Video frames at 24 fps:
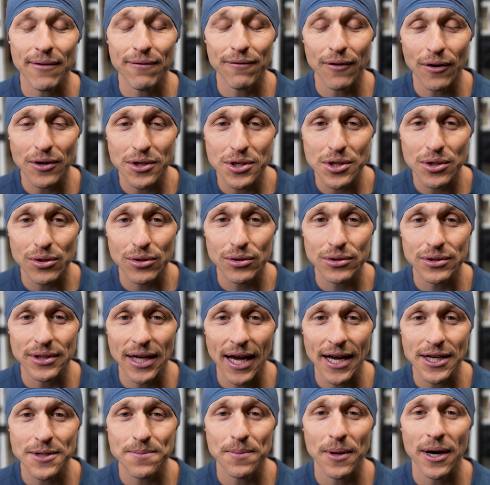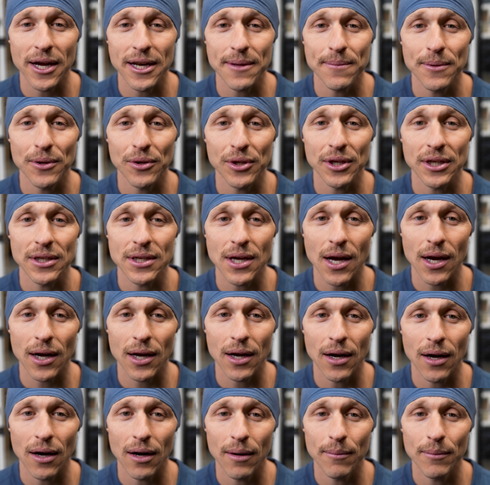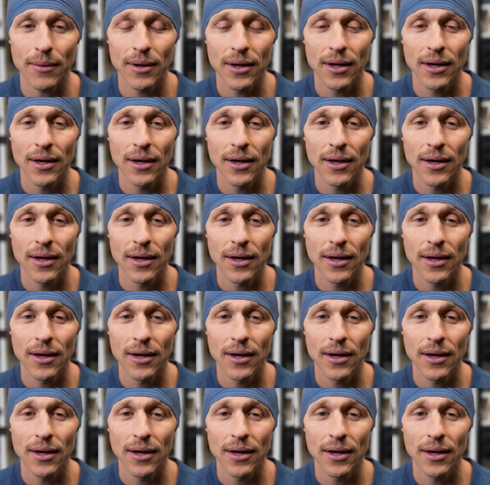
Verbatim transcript: functional dash bodybuilding dot com